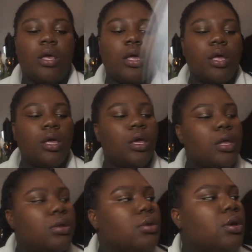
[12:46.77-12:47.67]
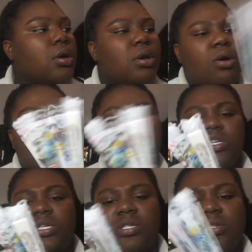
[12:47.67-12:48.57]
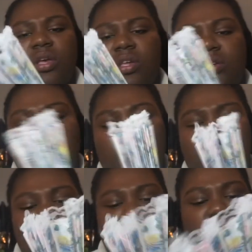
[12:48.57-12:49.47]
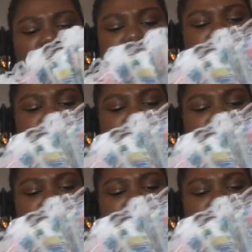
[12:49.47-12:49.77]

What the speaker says: and or just if you,